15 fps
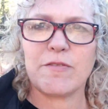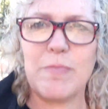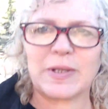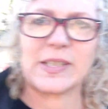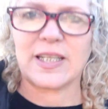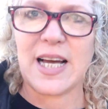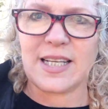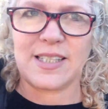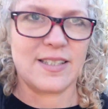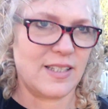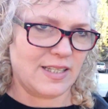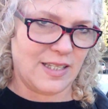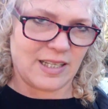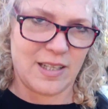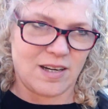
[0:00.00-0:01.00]
left my glasses
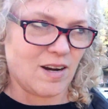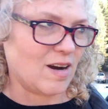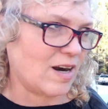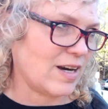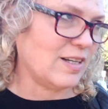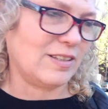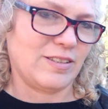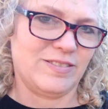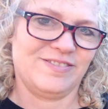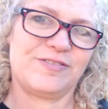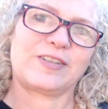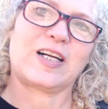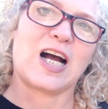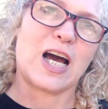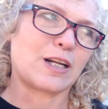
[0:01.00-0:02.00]
in the car.
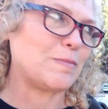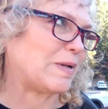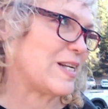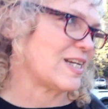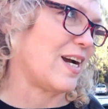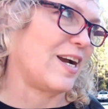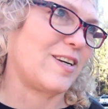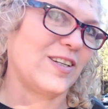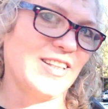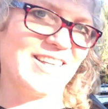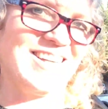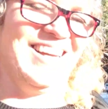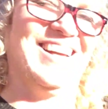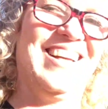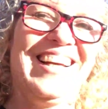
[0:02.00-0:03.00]
Forgot them
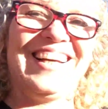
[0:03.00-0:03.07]
entirely.